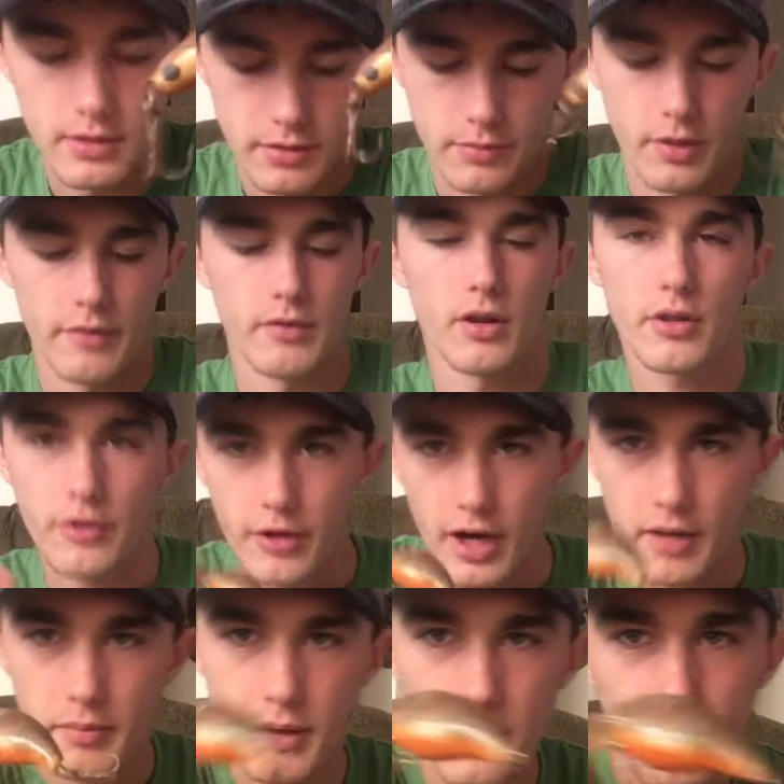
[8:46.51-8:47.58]
And we have another
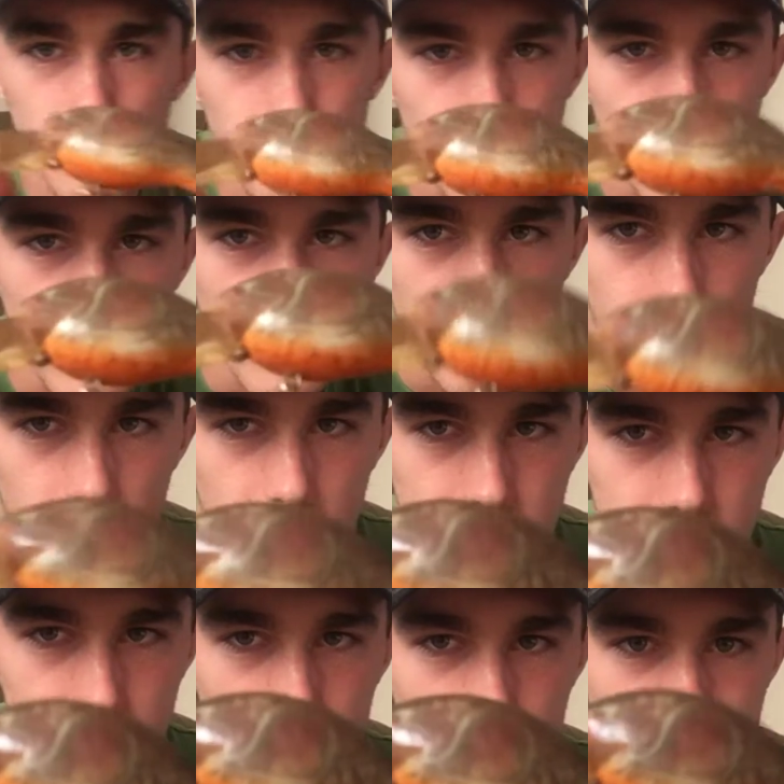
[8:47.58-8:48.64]
crankbait here that I have
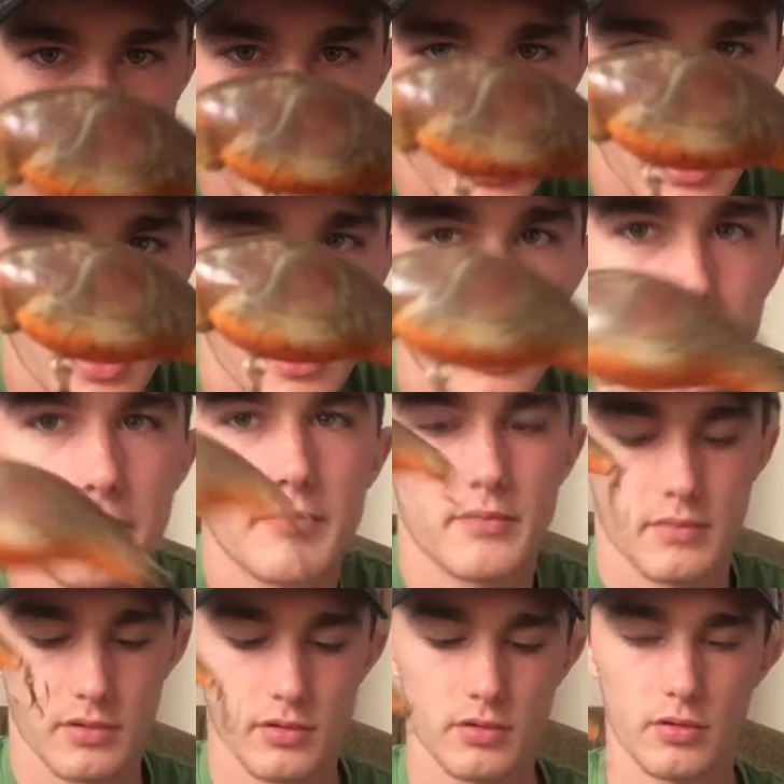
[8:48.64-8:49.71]
to finish cleaning up.
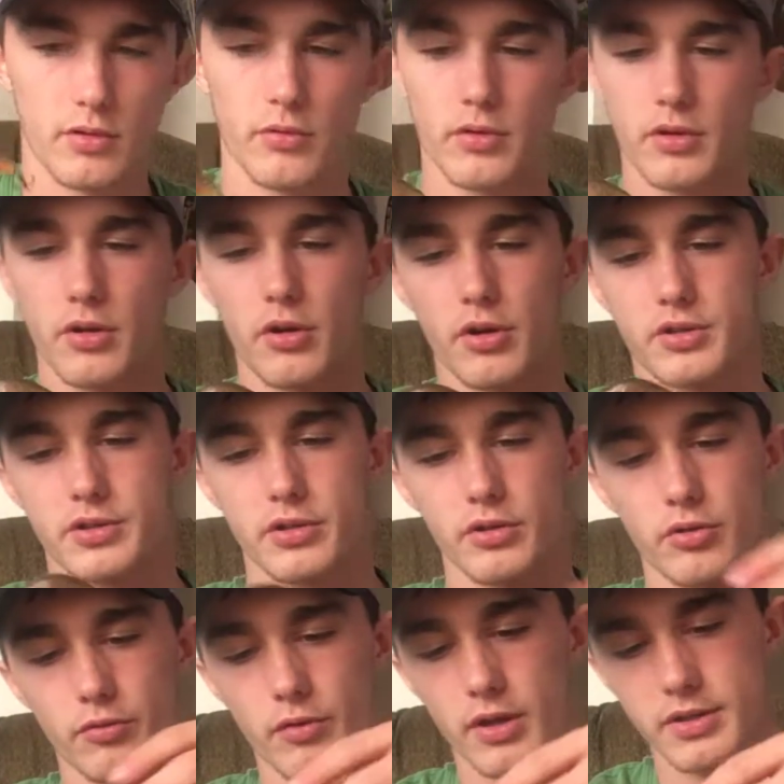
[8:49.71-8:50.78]
The hooks are a
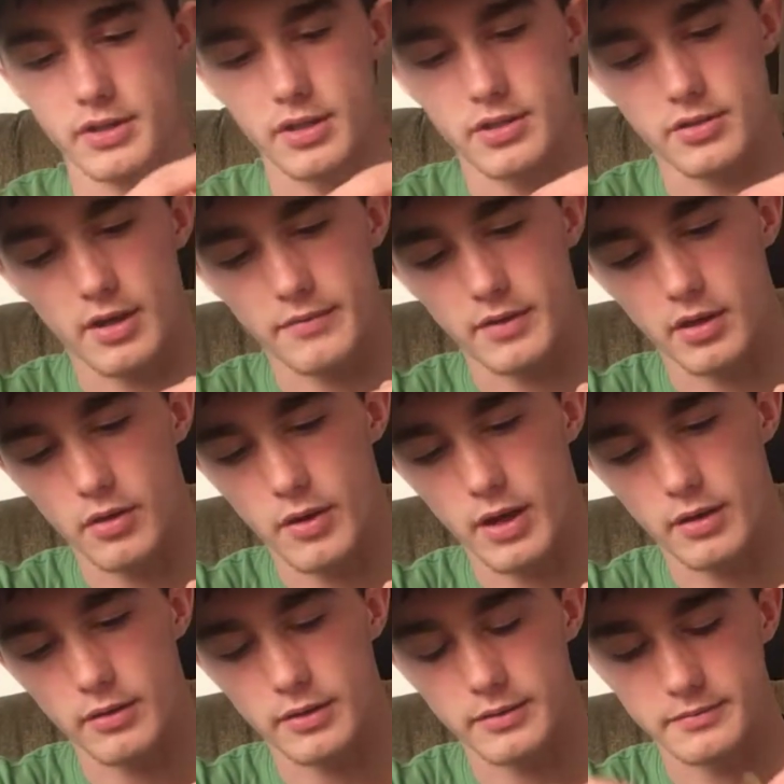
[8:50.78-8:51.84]
little rusted, so I have to go
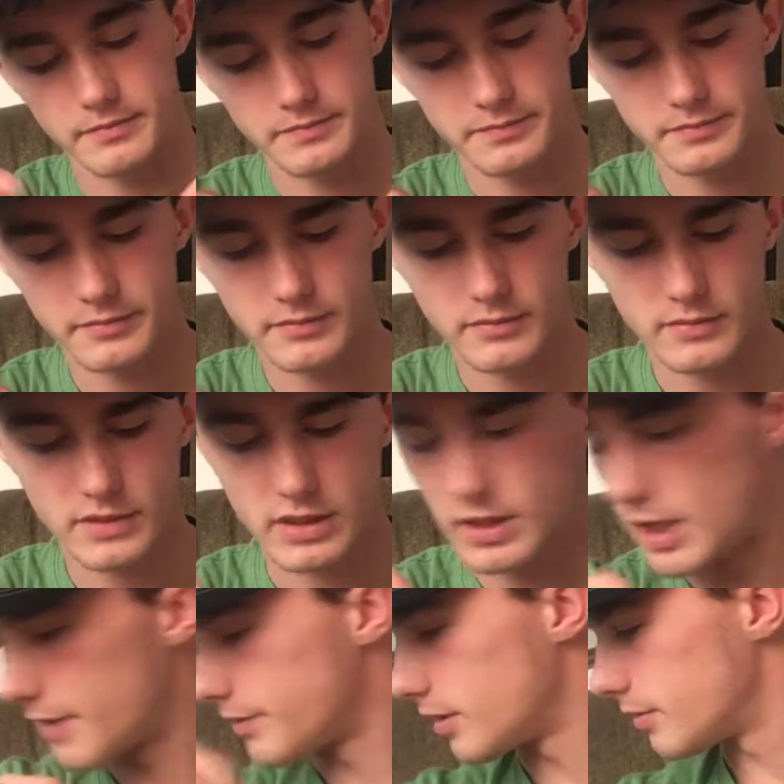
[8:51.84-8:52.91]
out and
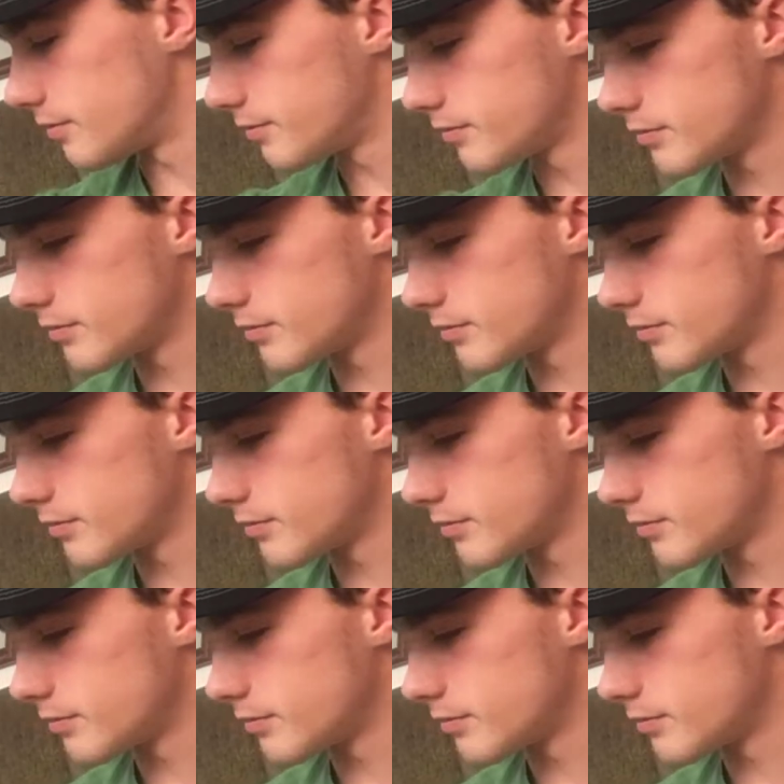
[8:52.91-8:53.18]
I have to